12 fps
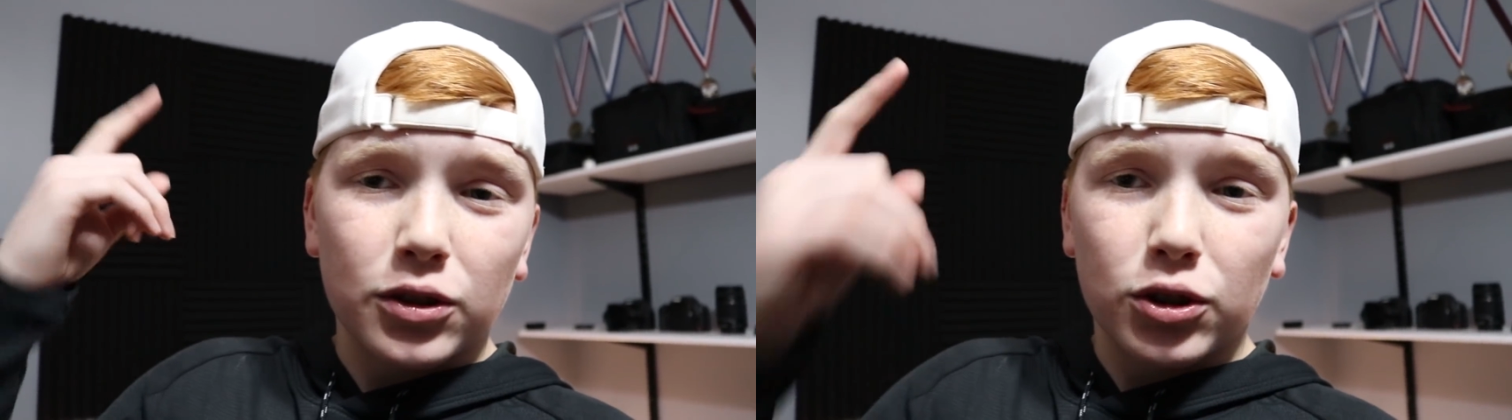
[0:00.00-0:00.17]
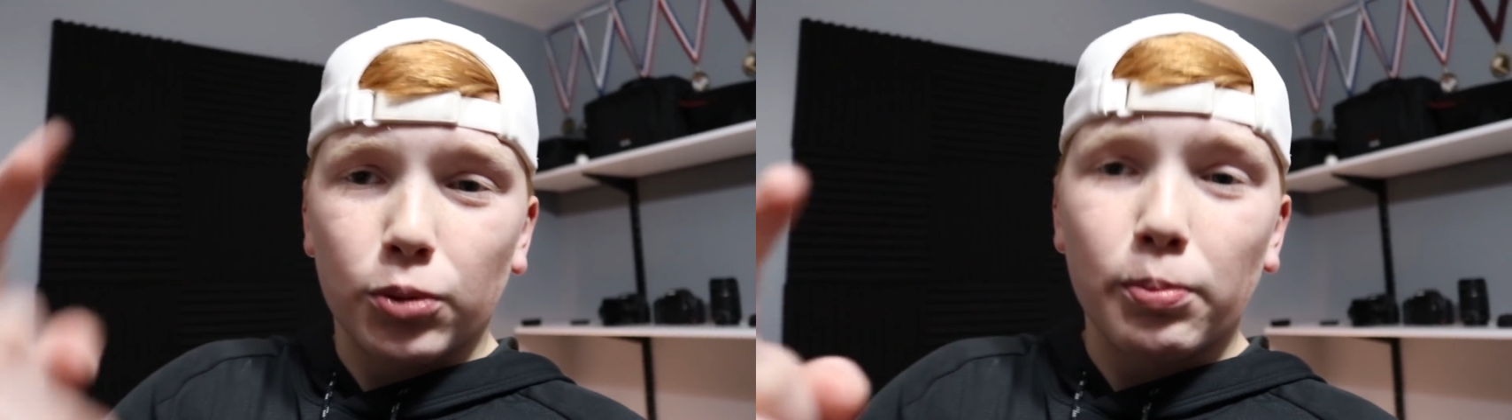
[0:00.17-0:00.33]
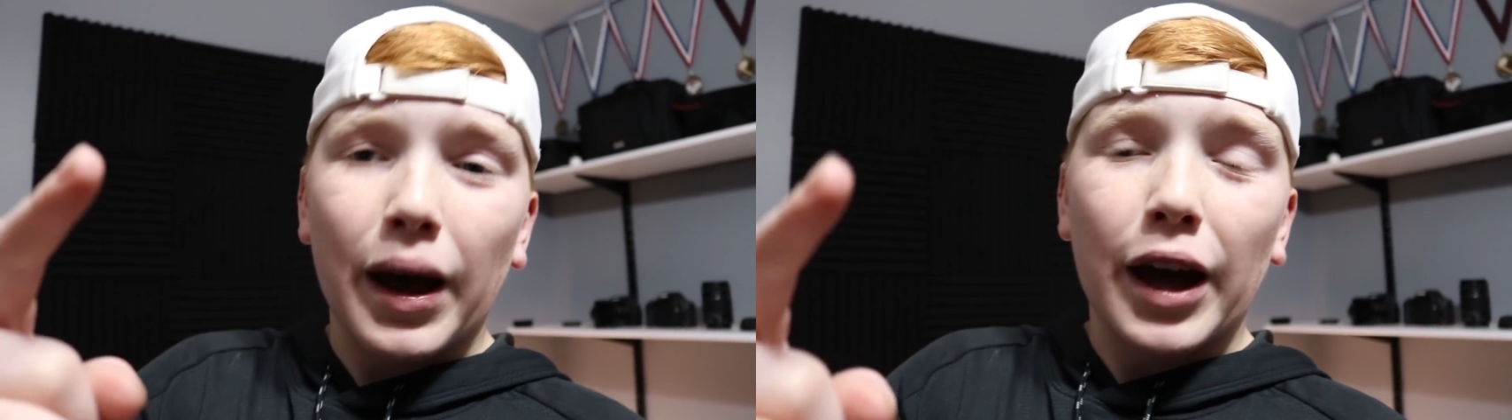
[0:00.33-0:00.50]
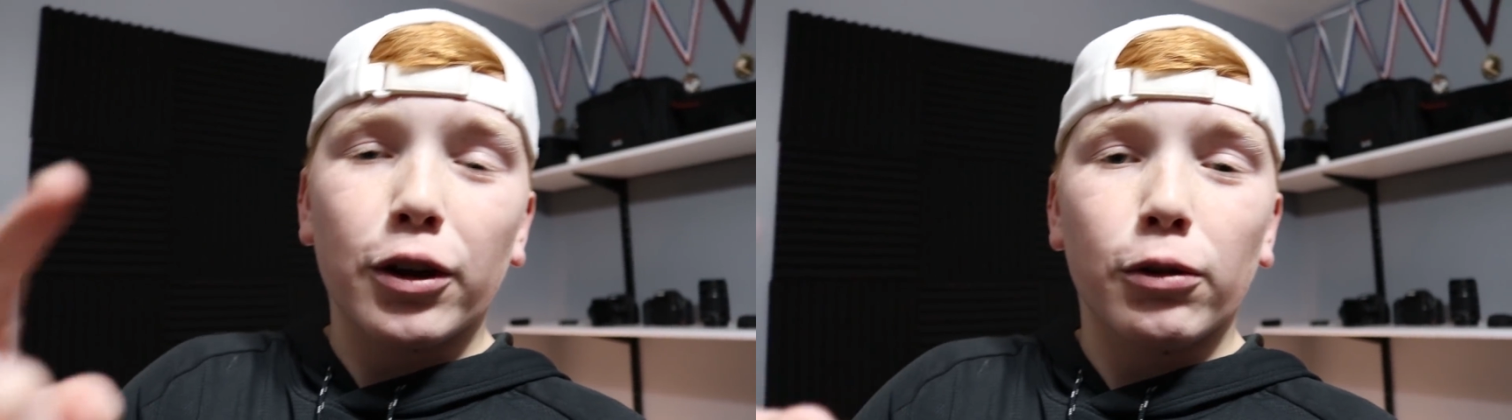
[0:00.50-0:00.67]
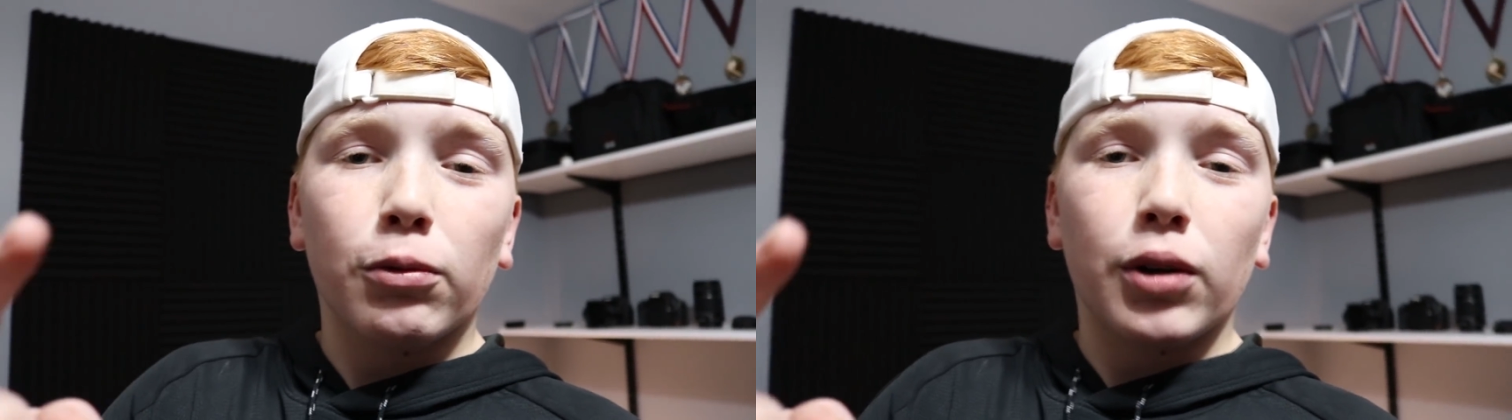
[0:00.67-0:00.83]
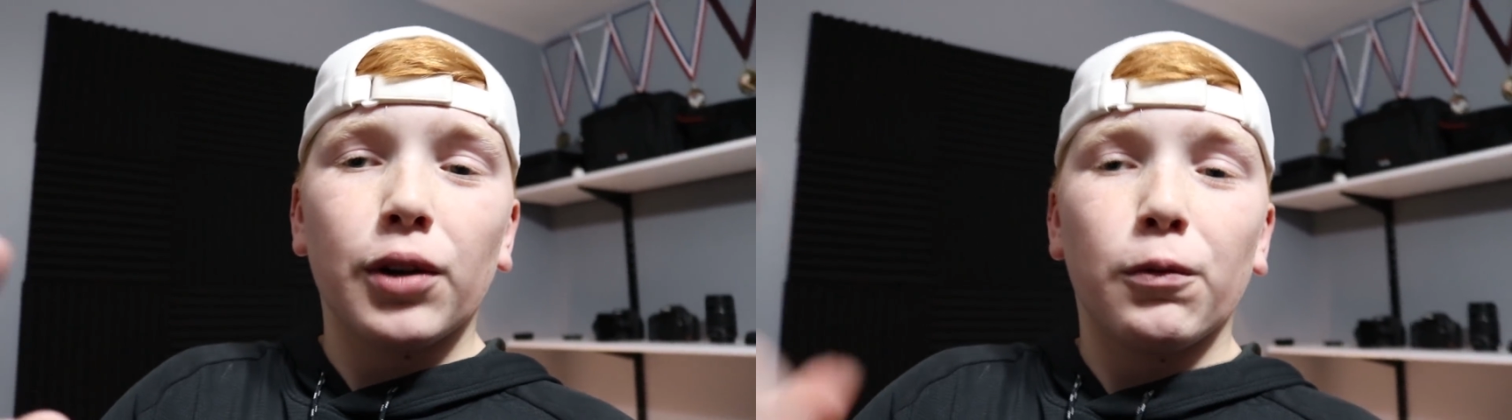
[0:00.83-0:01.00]
no matter
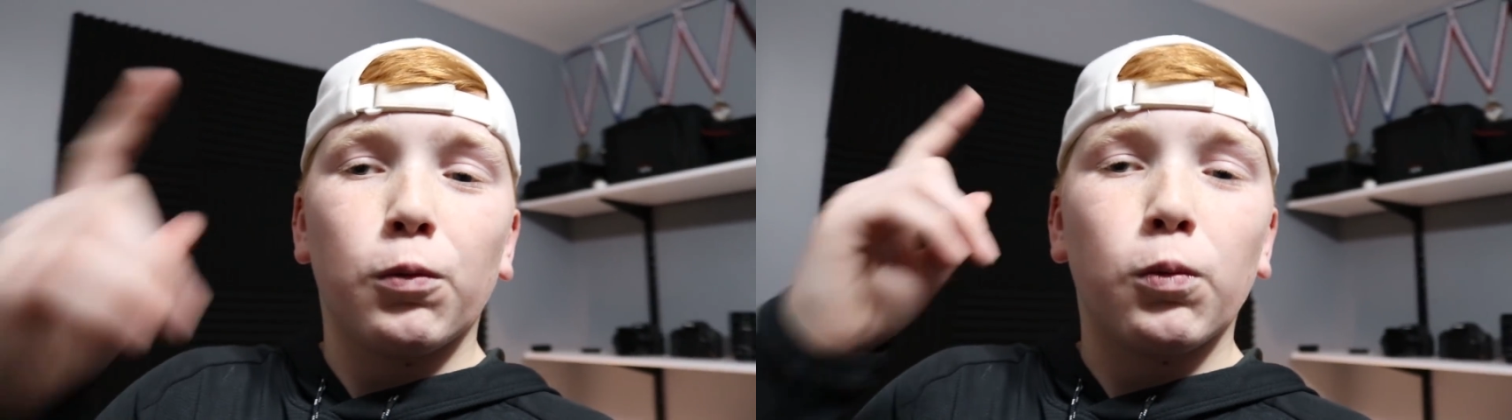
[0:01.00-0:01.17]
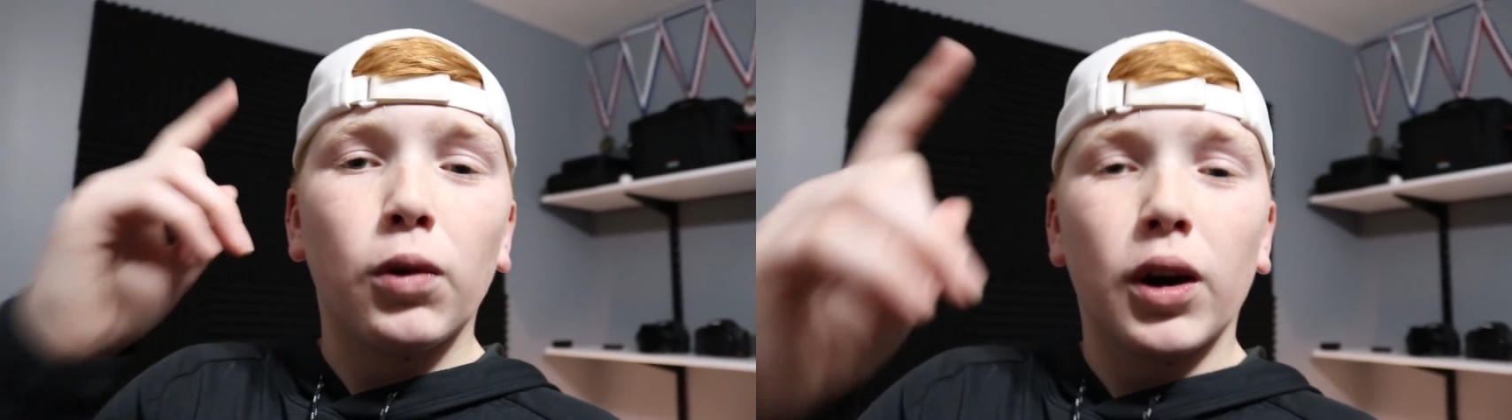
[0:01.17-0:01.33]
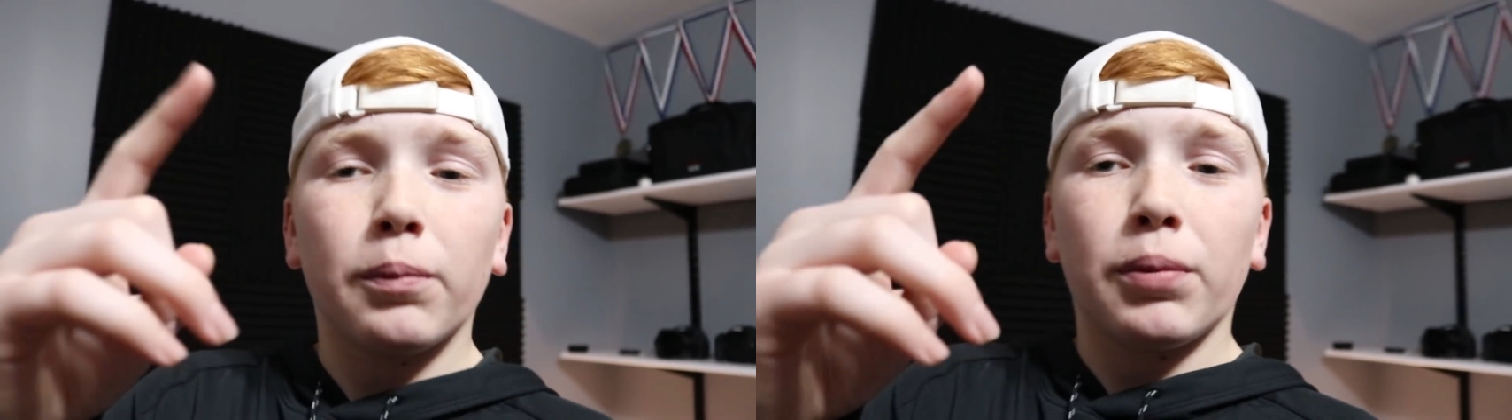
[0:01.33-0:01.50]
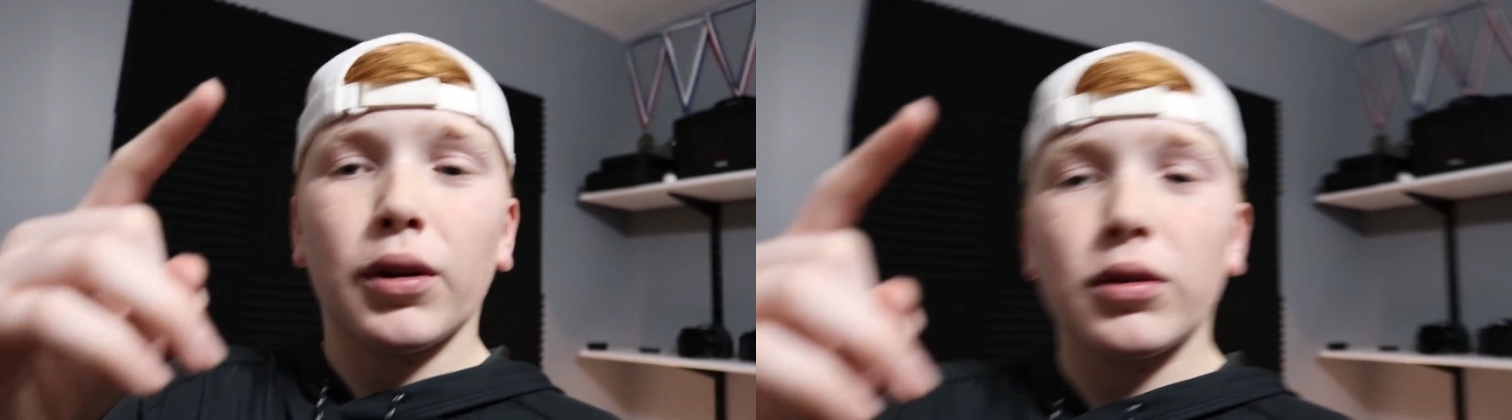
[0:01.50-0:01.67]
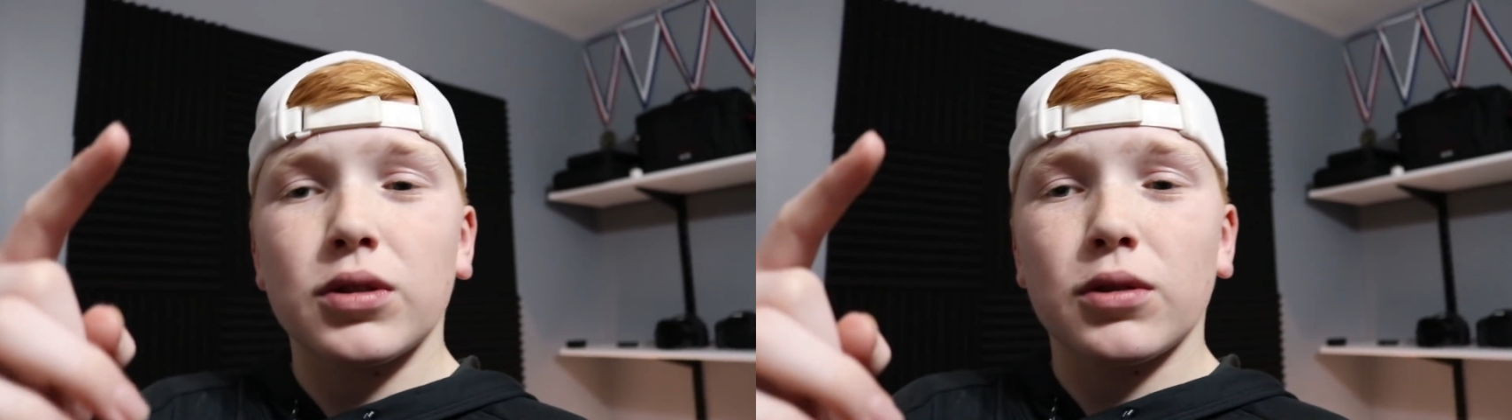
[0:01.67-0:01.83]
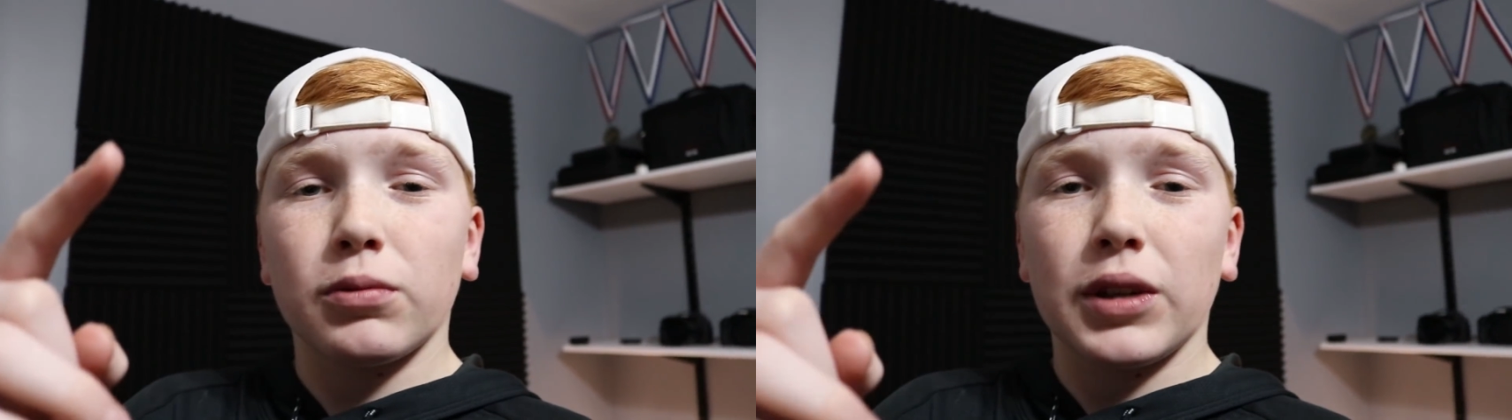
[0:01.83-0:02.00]
what, 1
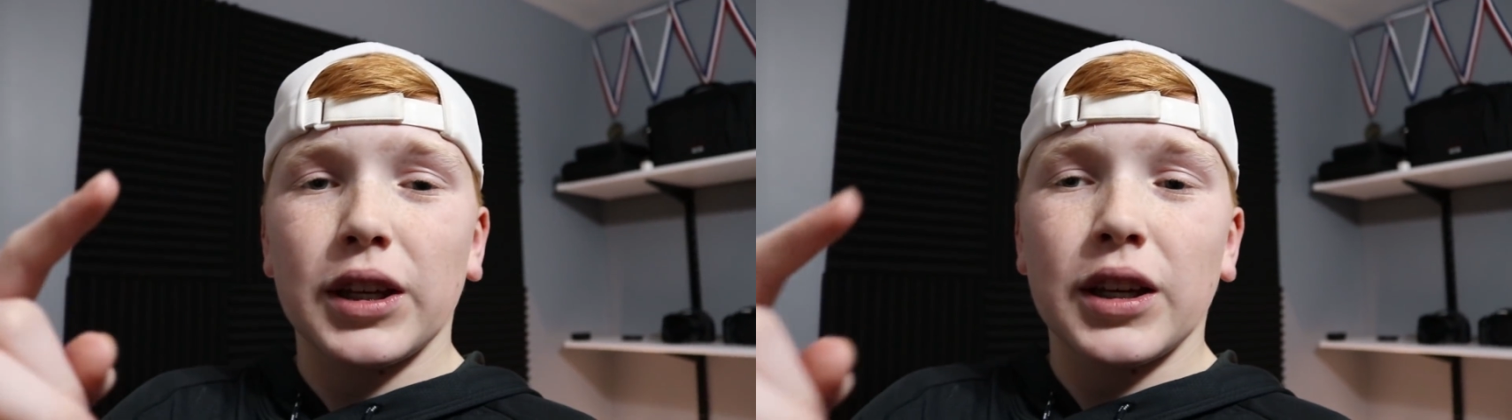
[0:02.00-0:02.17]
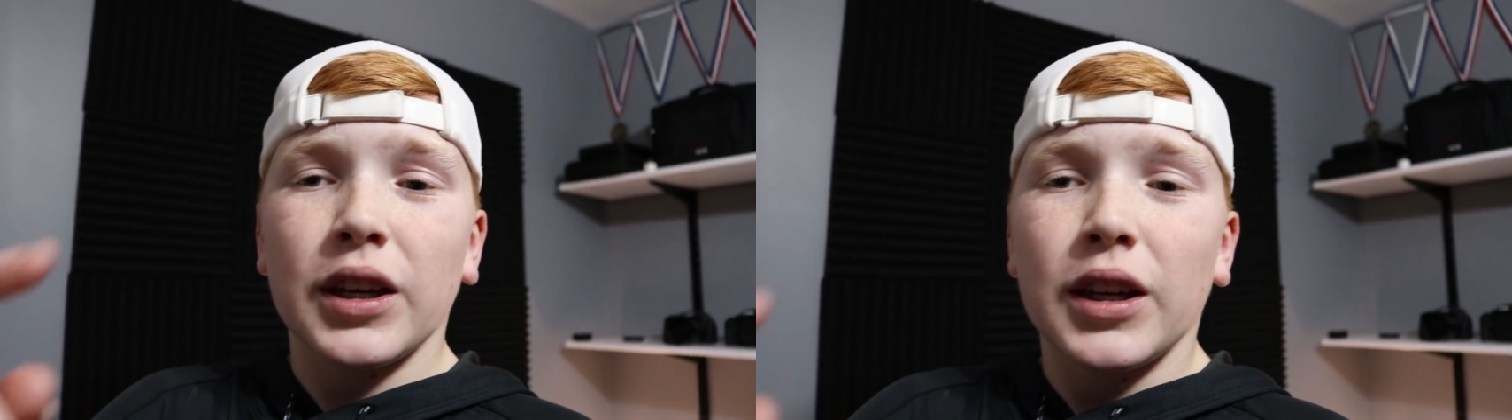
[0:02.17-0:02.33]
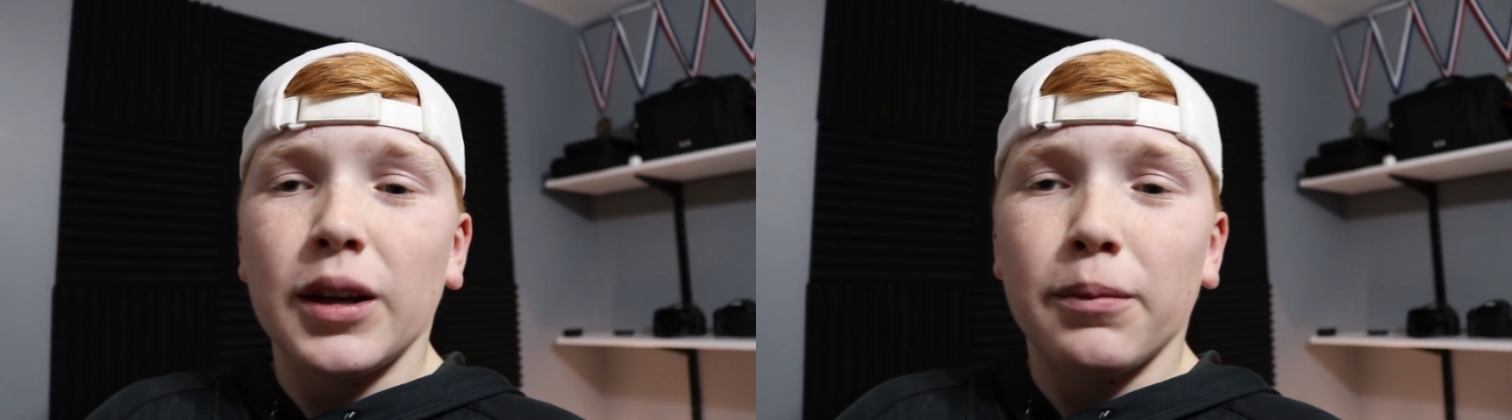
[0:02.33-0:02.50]
post a week.